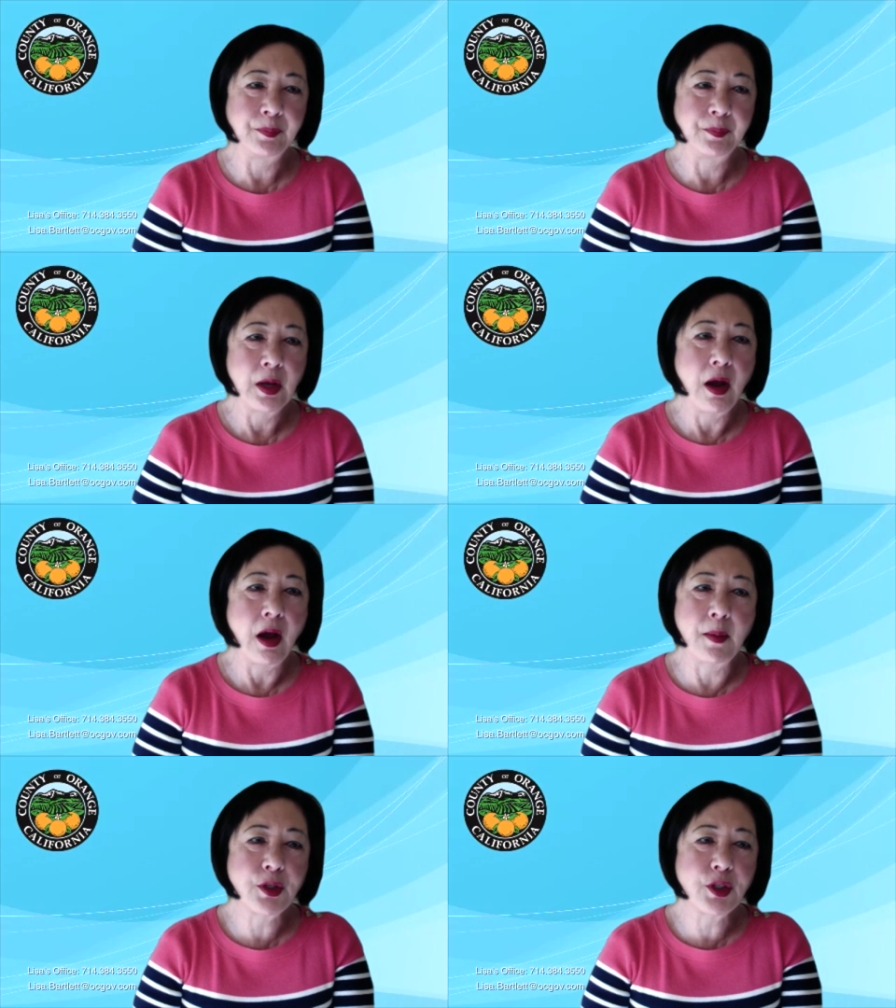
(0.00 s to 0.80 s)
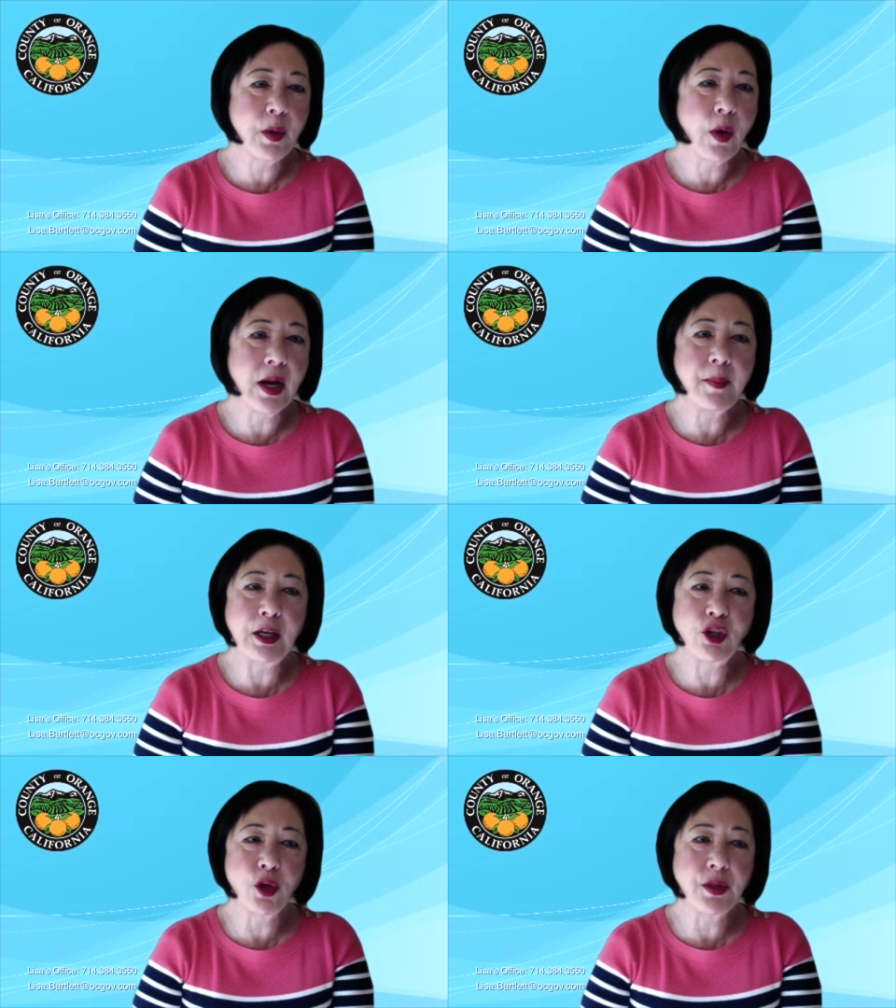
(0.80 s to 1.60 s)
Um, so we want to make
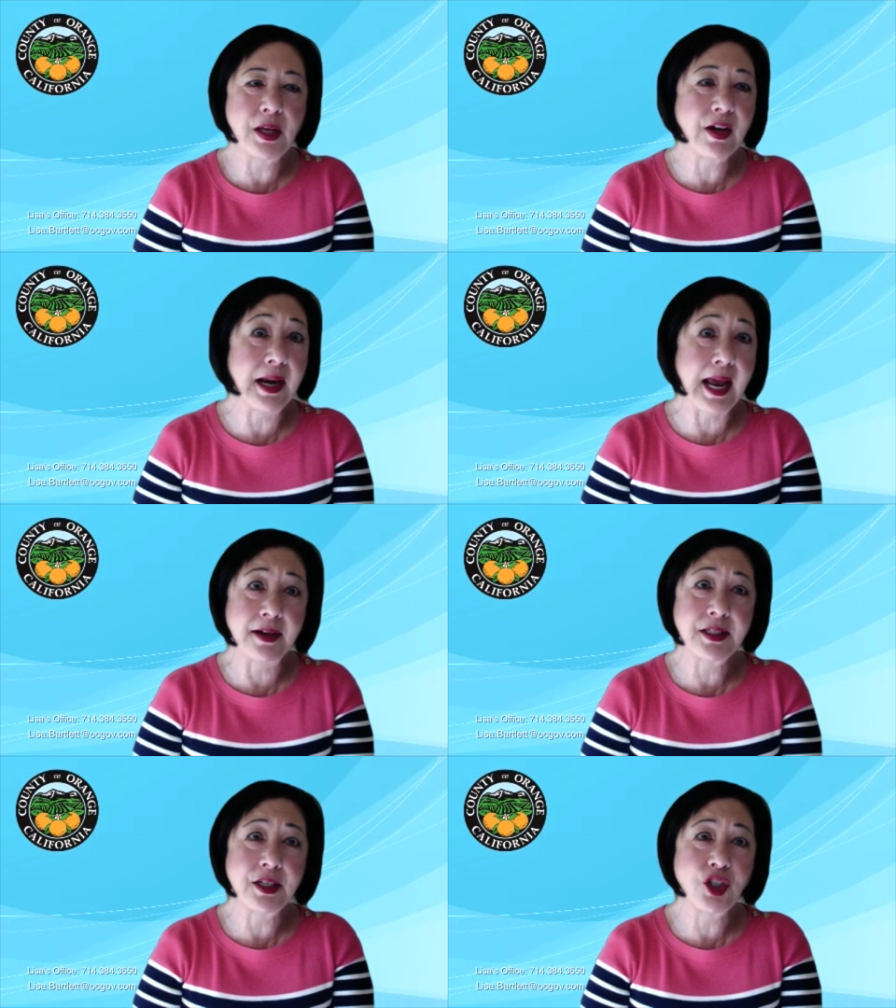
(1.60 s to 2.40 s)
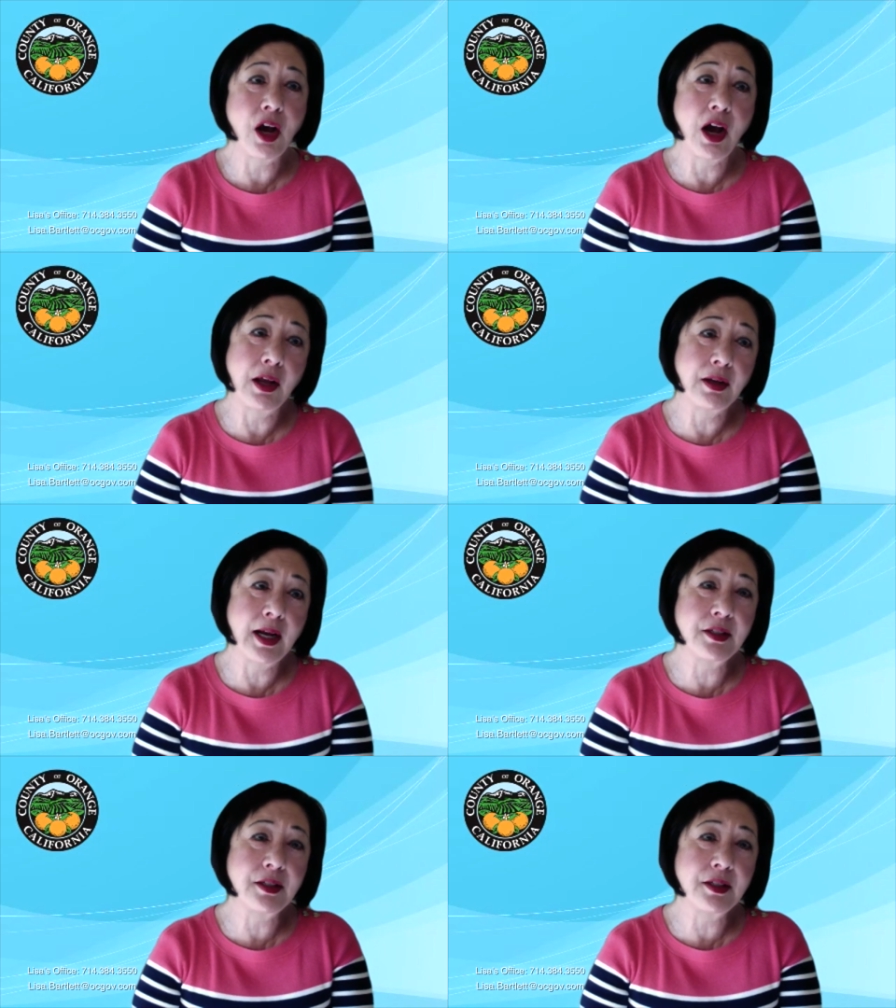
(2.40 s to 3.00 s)
sure they've got access to hotlines.